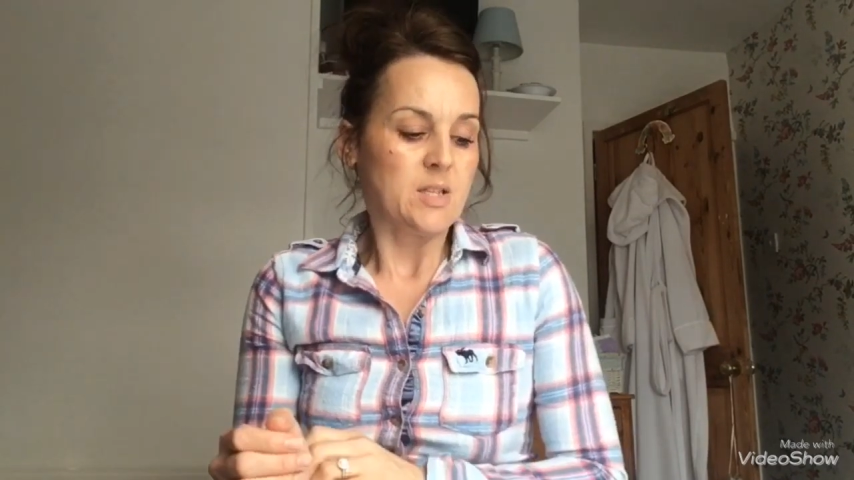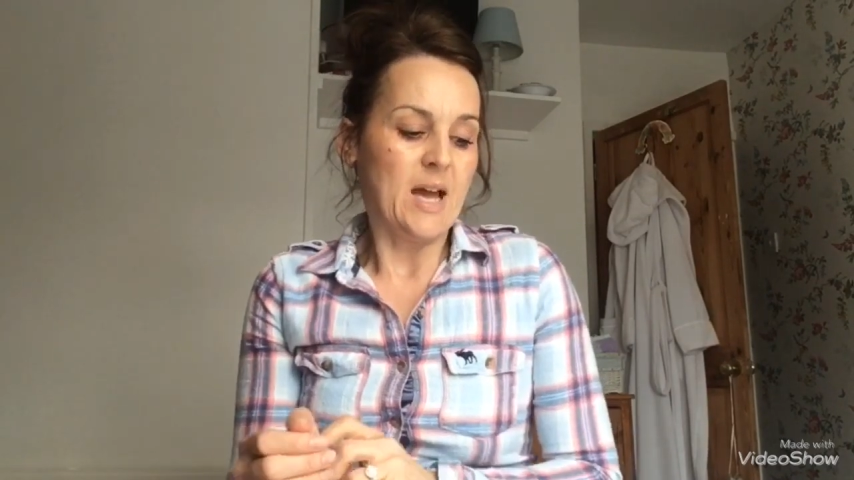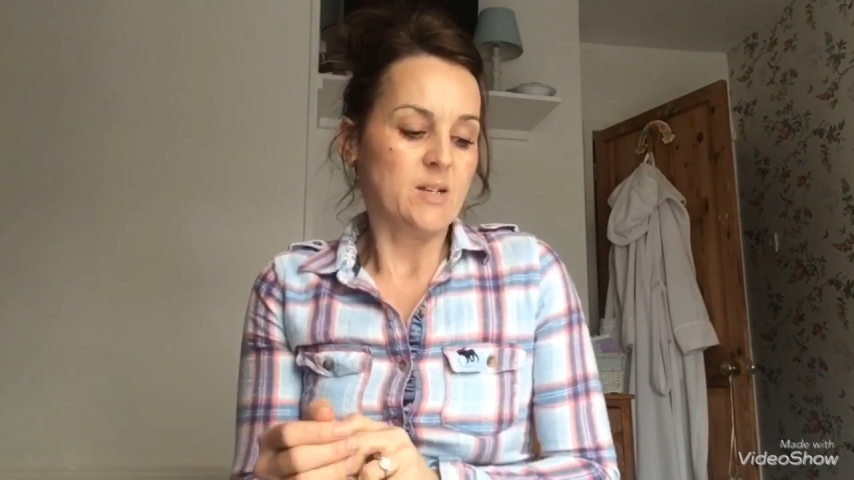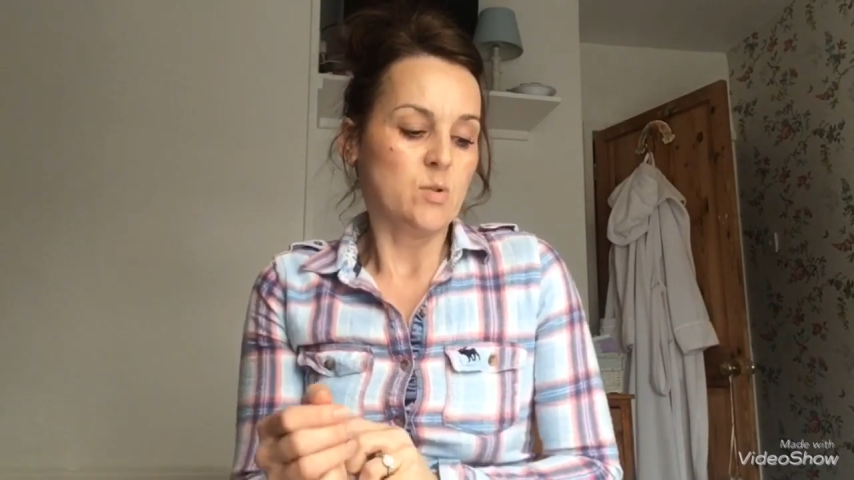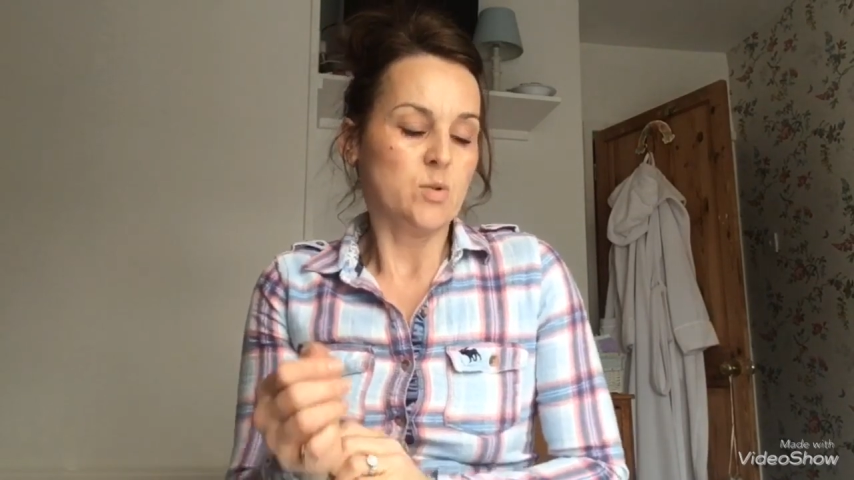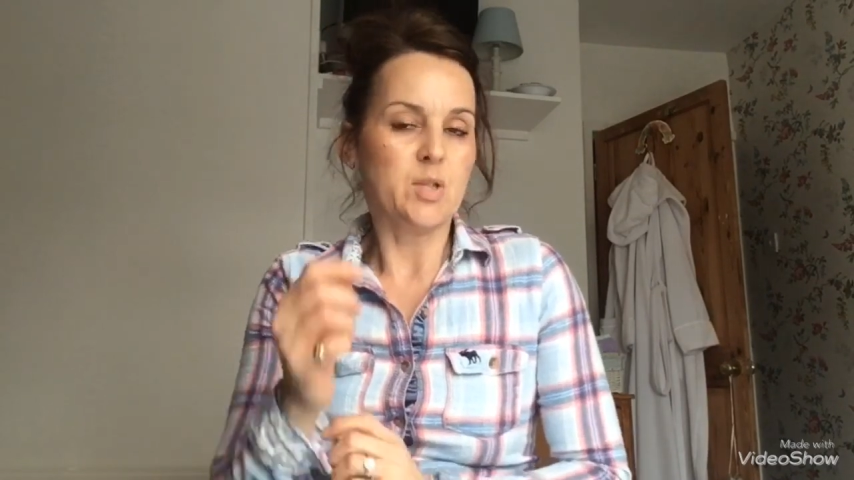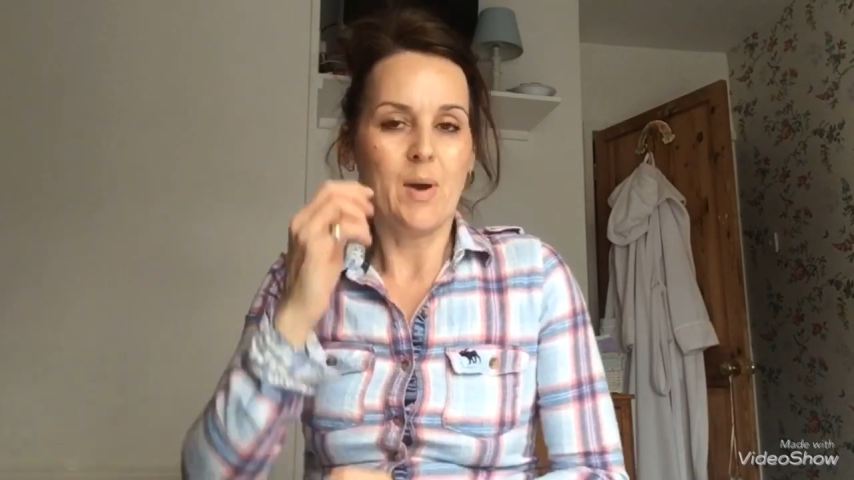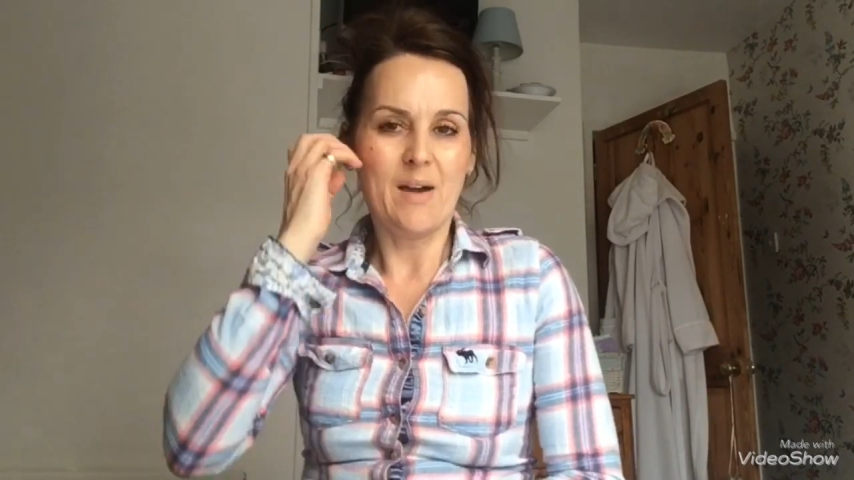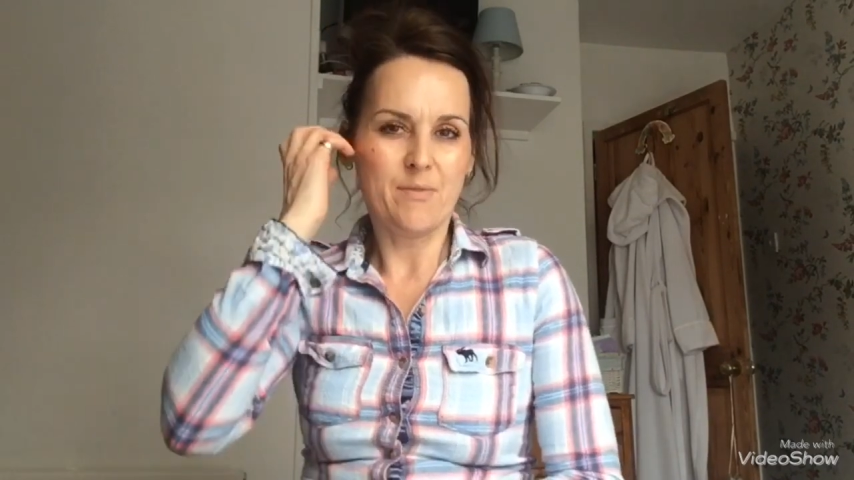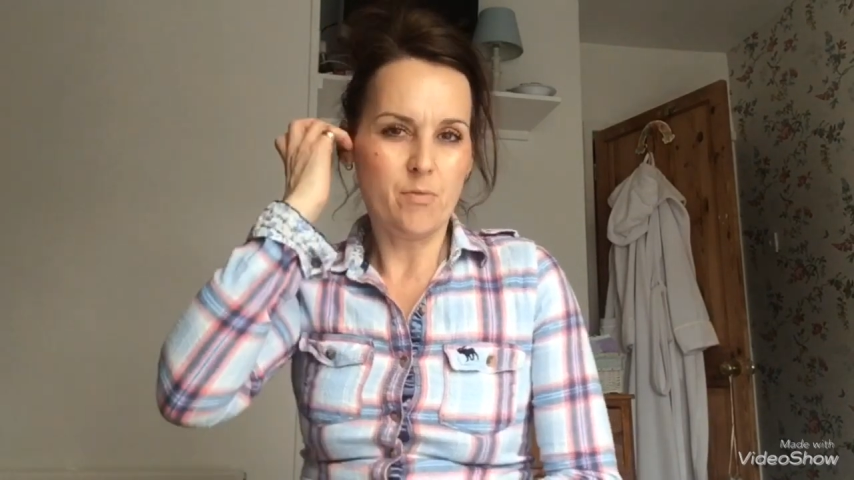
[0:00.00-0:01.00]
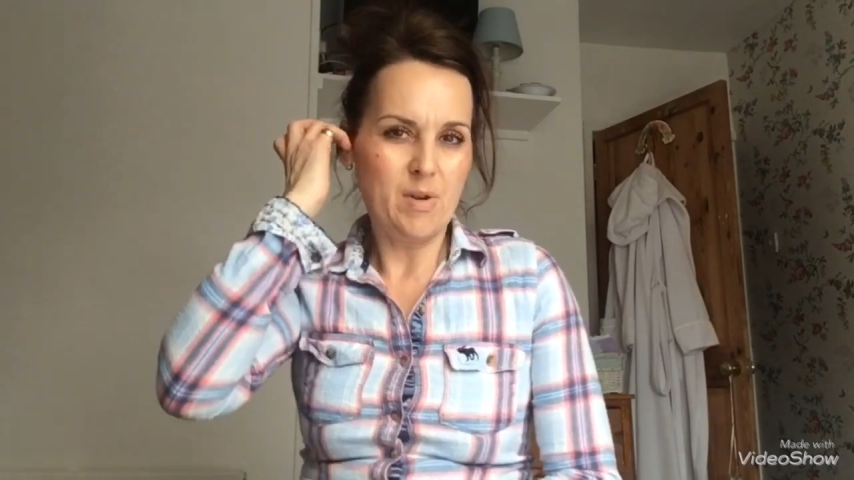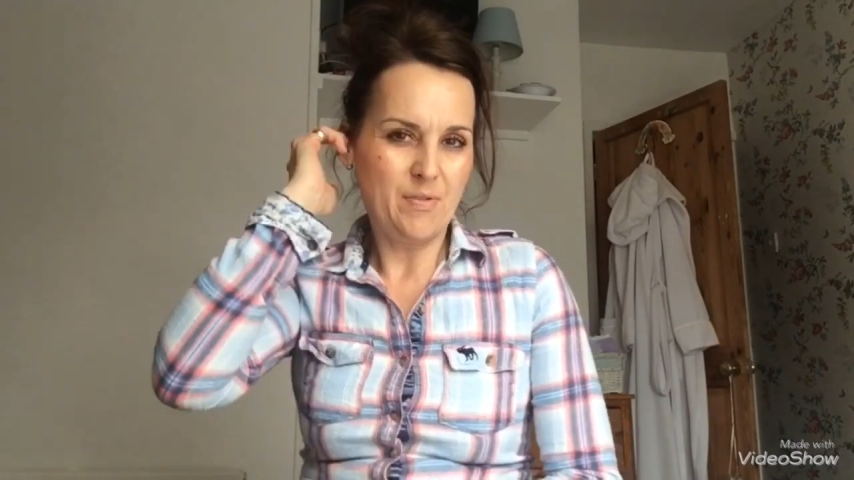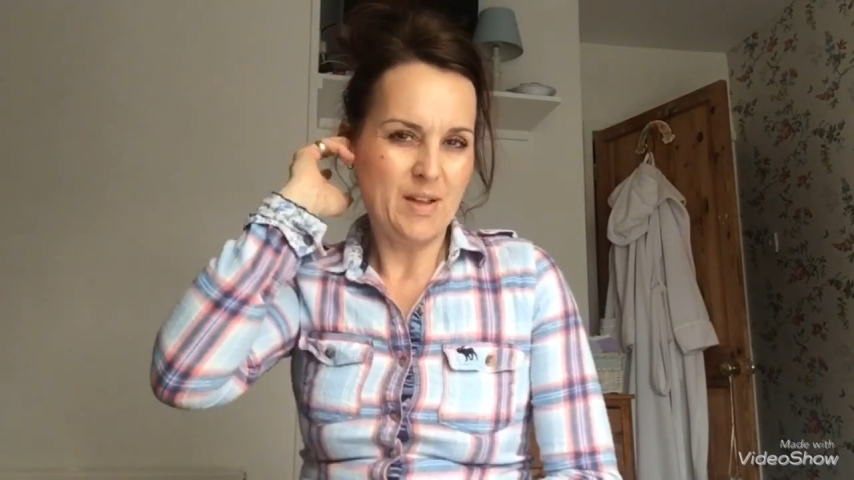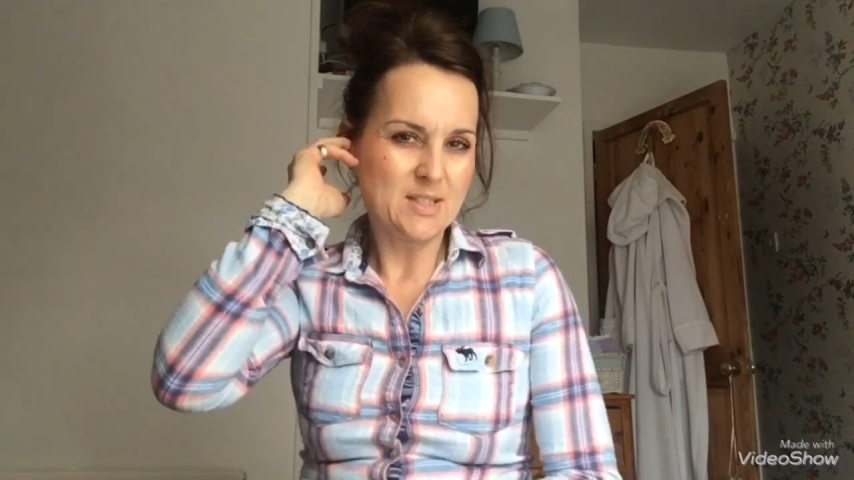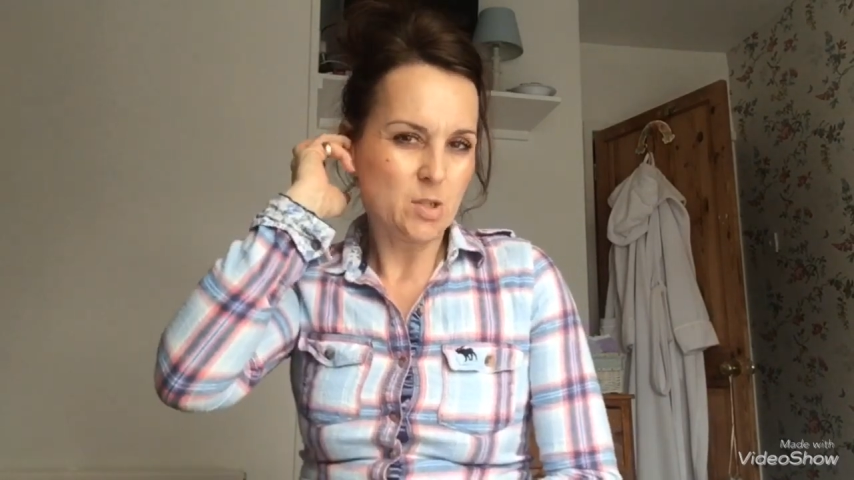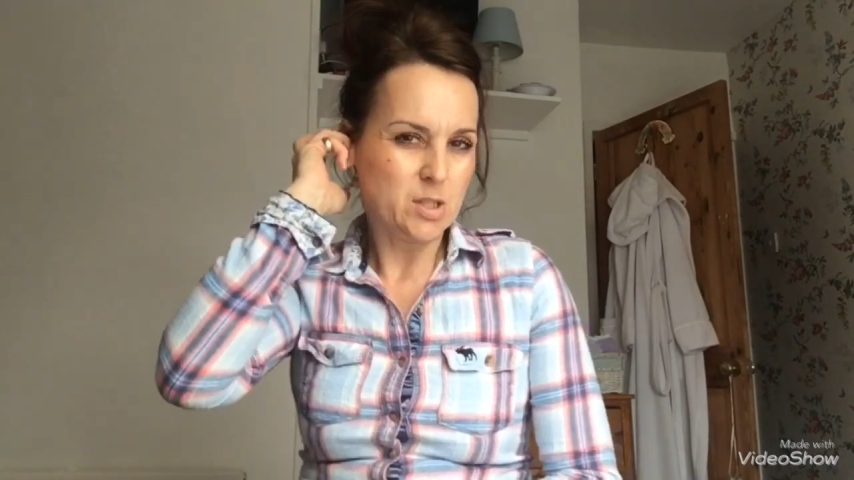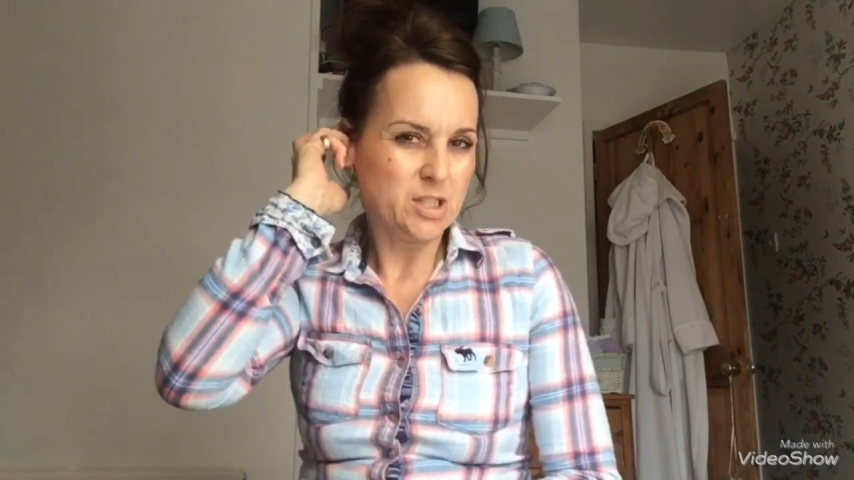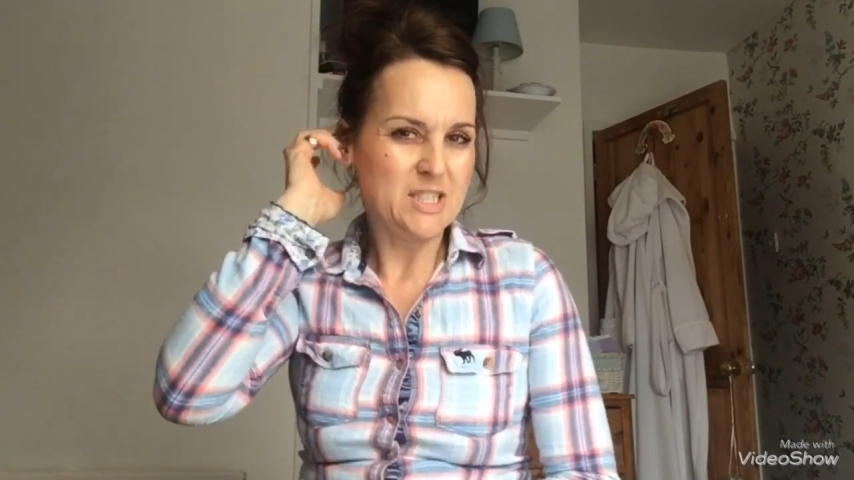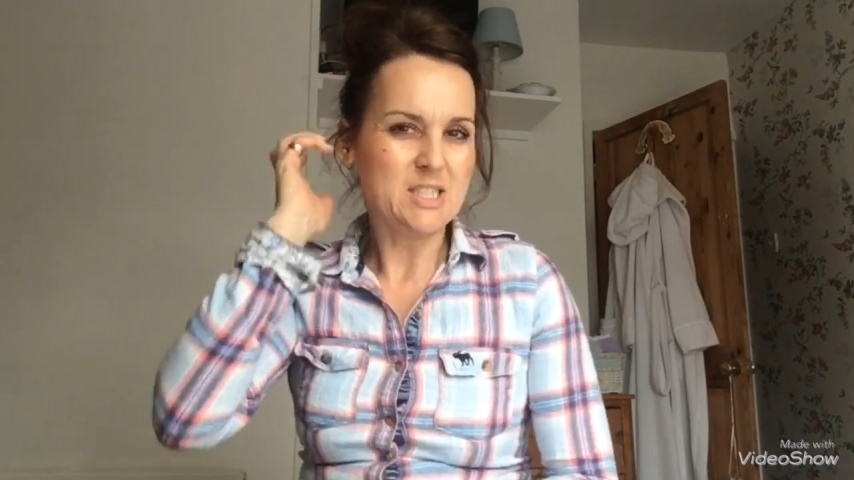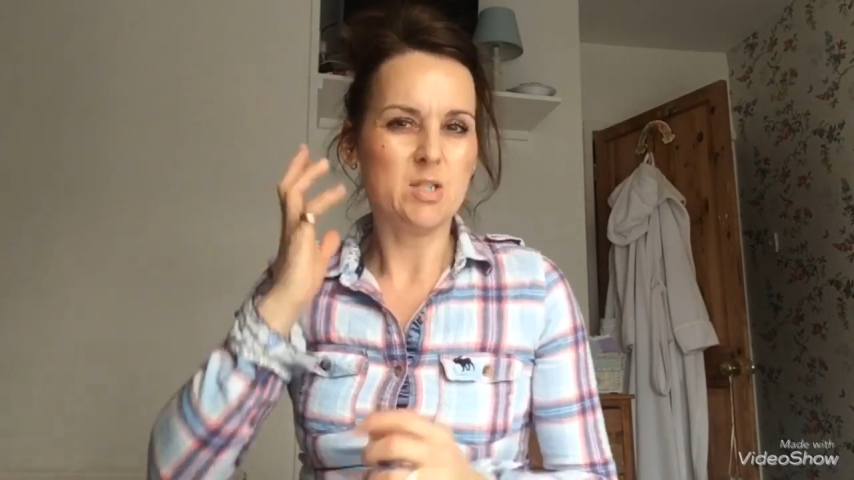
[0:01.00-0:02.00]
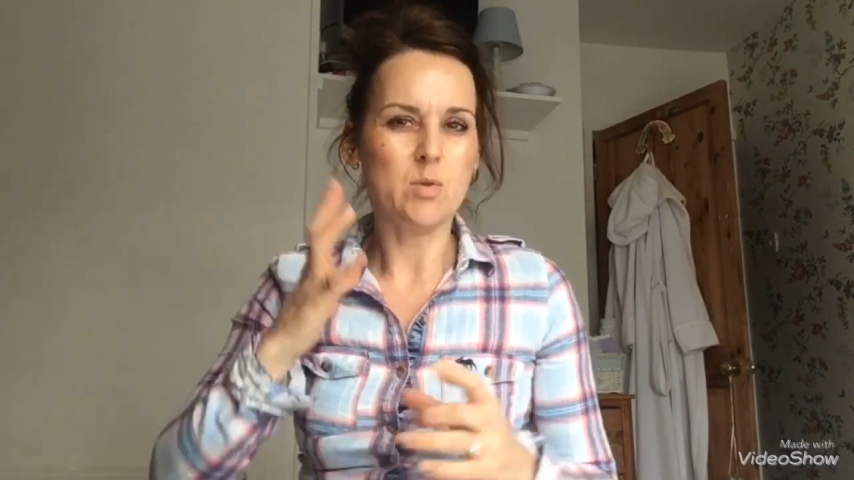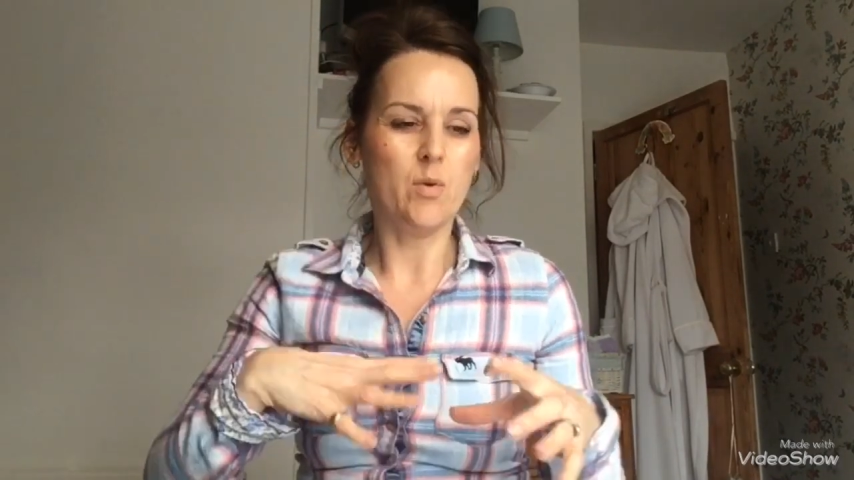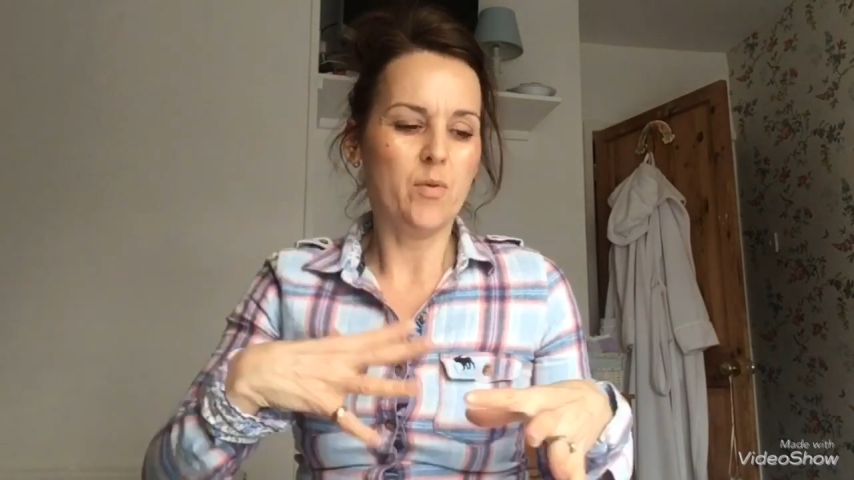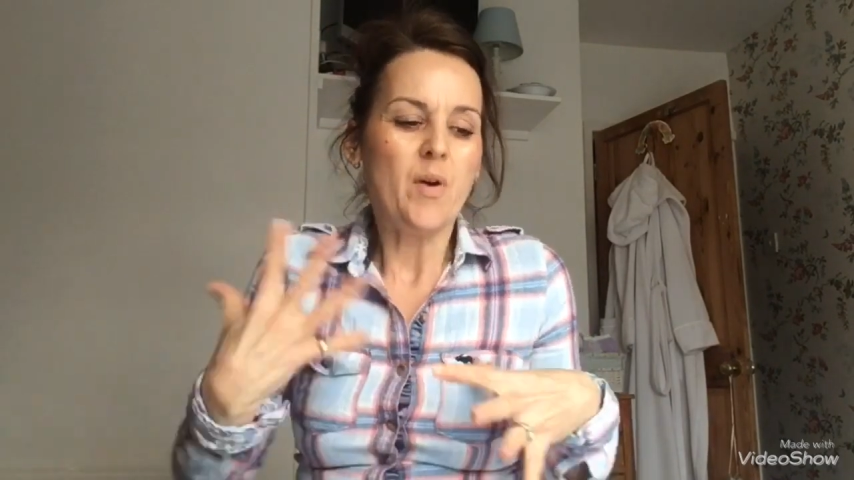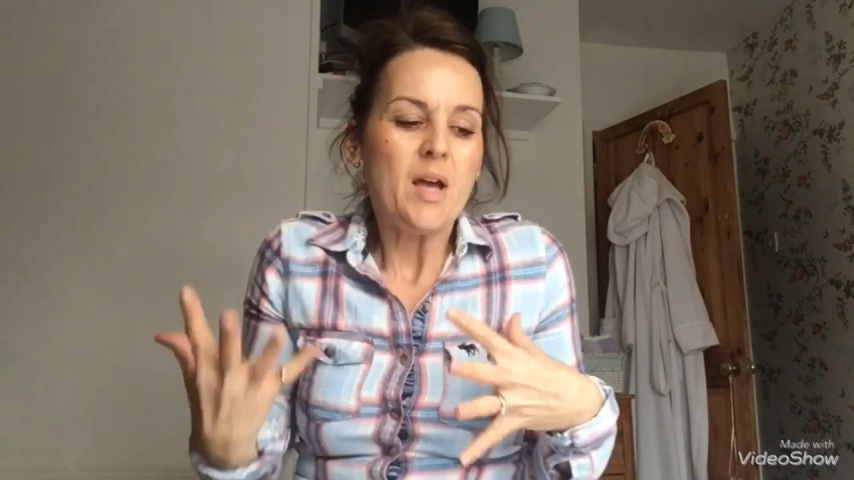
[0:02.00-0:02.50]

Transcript: and also I have the reflexology to sort of